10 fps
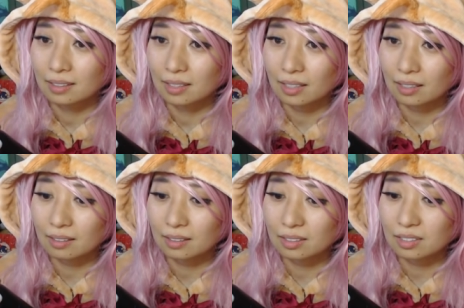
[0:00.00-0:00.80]

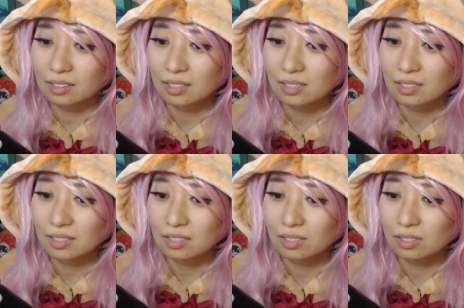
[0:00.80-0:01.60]
And does
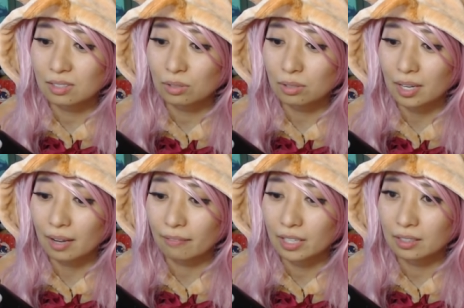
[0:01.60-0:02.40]
this suit
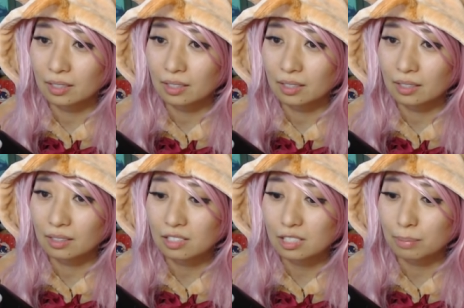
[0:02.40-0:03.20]
have
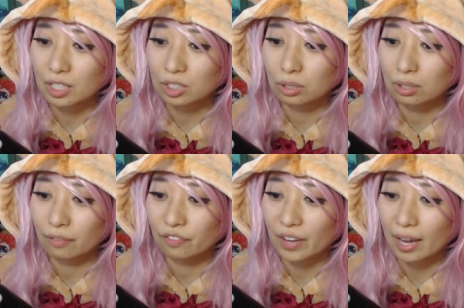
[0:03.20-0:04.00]
any special
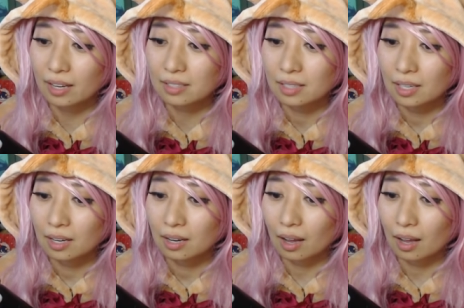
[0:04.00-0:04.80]
effect?
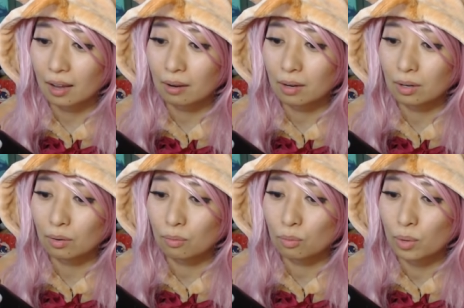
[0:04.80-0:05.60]

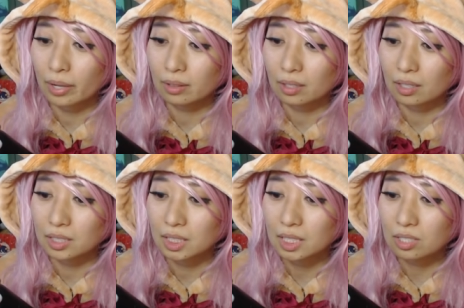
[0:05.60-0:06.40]
I wonder.
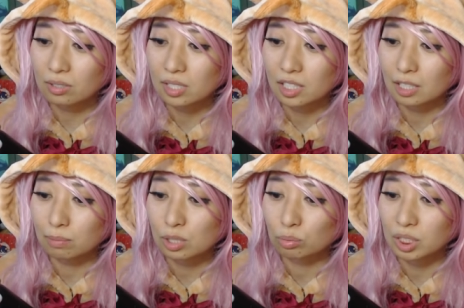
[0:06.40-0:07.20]
You need to
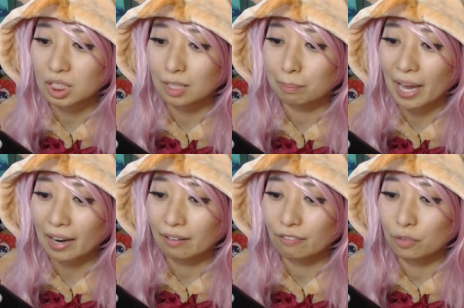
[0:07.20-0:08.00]
keep switching
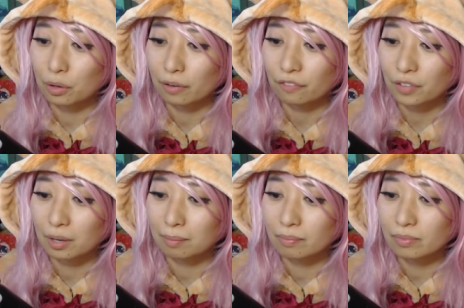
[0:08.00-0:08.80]
back and forth
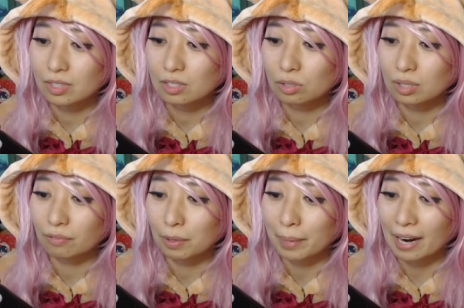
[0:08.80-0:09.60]
from two
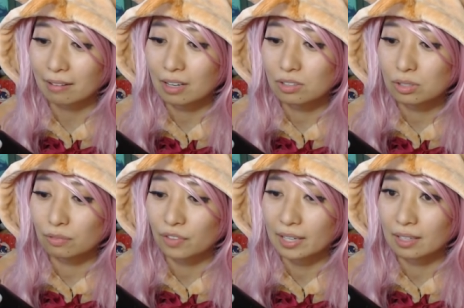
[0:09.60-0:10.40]
different backgrounds
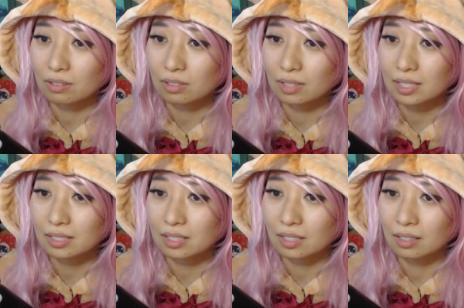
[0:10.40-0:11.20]
to find out. So
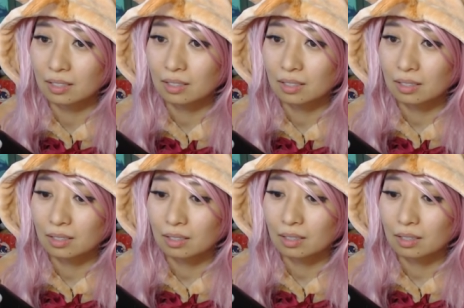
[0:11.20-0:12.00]
let's see.
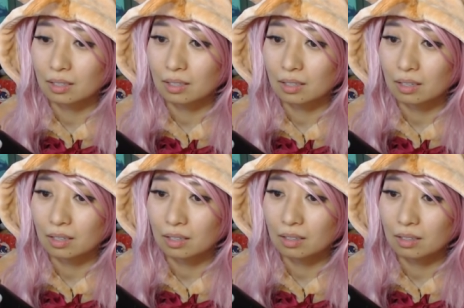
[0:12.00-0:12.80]

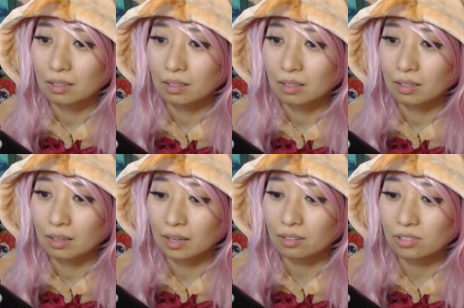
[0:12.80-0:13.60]

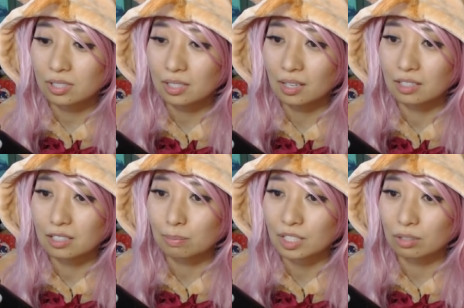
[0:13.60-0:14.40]
I don't see any
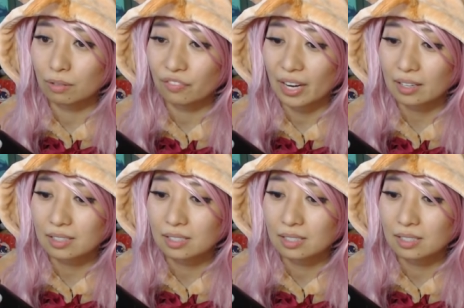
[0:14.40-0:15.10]
special effects.